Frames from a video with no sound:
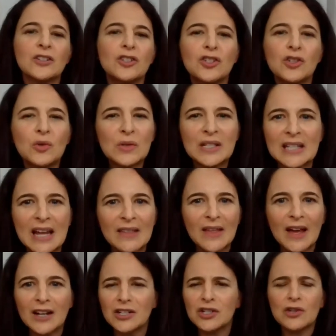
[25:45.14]
Like, do you
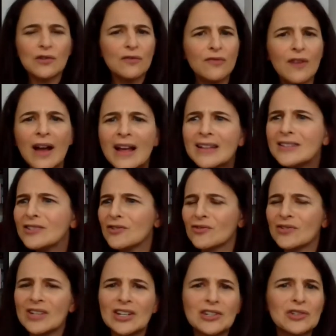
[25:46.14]
say that to your
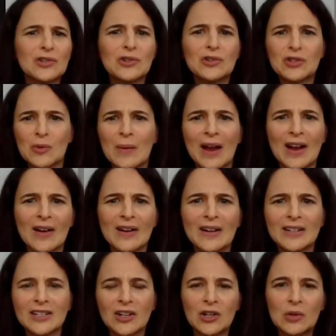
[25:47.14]
friends, your teachers, your
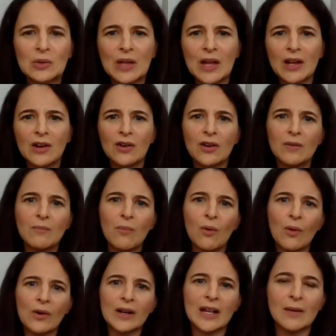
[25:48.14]
parents? Are you like, "Good
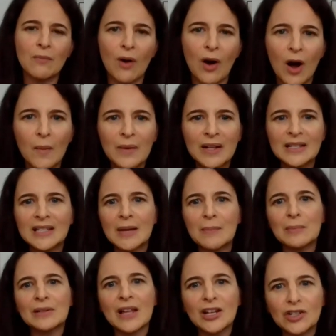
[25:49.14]
morning, mom. It
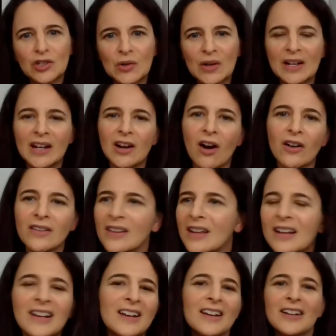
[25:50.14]
is a pleasure and an
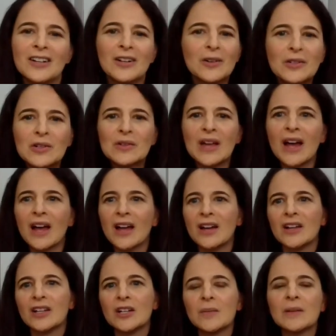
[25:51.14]
honor." You don't do
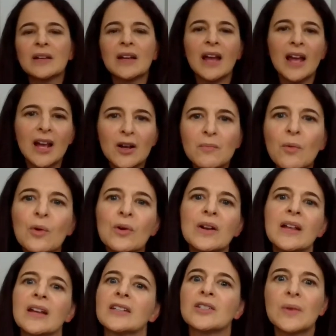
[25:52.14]
that. You're like, "Hey, good
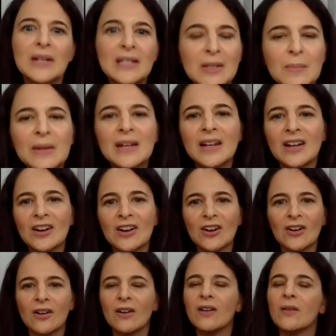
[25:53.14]
morning. It's great to be
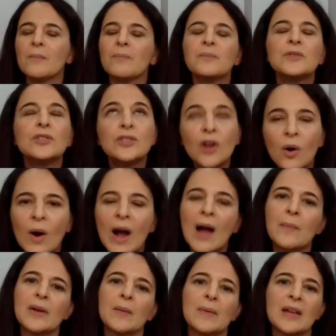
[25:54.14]
here. Oh, I'm so
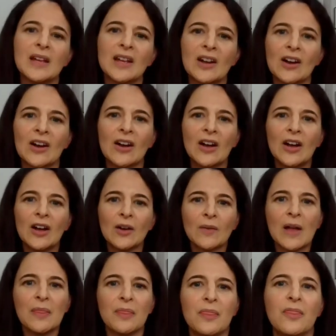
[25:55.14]
happy to be here."
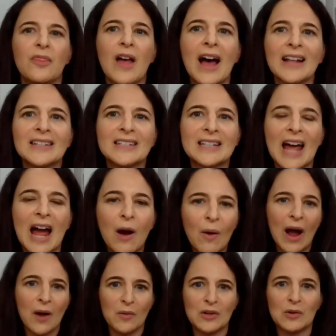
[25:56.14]
Right? That's
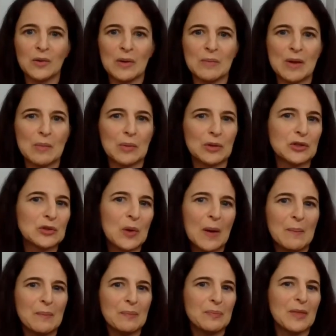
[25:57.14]
how I would greet people.
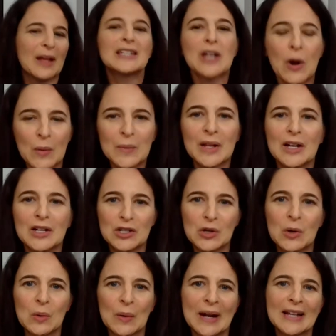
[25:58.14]
So that's how I'm going
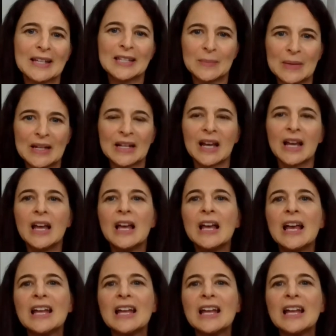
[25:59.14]
to do it when I speak.